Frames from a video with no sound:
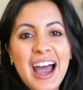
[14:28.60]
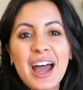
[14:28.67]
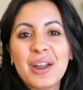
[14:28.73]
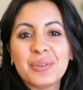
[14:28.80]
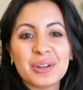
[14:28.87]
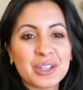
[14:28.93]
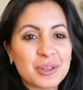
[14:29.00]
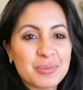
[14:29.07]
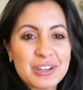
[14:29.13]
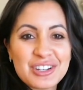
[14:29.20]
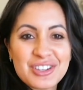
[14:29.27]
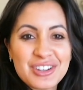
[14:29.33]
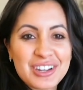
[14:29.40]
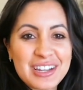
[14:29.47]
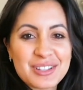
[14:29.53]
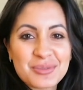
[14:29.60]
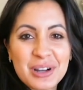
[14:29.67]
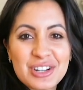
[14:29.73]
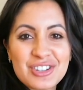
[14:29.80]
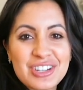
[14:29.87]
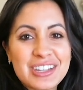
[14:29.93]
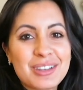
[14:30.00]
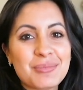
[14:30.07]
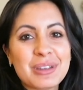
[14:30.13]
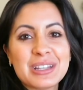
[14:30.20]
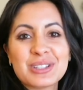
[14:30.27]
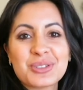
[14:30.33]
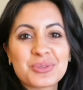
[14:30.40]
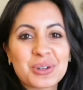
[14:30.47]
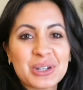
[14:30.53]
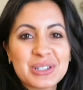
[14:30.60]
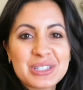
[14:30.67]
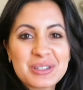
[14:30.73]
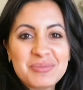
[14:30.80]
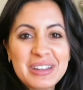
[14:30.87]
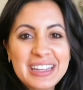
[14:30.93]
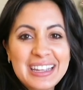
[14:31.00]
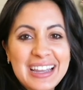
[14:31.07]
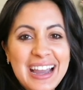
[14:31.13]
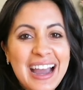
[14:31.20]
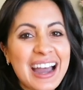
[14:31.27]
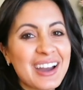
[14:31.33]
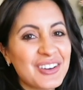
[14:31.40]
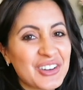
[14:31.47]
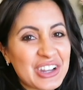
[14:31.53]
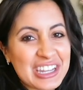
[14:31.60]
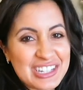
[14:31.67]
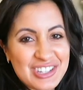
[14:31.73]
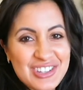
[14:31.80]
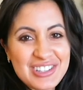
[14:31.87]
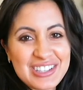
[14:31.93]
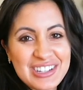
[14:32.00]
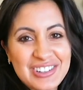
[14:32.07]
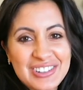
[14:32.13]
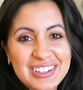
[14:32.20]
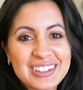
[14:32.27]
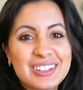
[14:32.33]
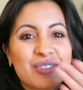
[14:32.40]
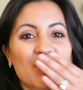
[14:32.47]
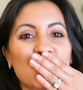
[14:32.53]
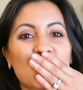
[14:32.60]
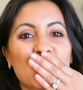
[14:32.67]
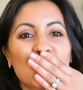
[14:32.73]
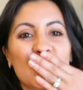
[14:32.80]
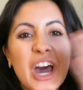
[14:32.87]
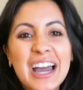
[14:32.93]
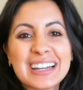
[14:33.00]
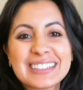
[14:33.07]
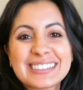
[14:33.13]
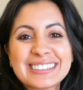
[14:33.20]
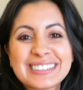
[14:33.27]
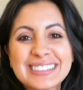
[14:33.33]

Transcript: I really appreciate you guys watching. It means the world to me. I will catch you soon. Mwah.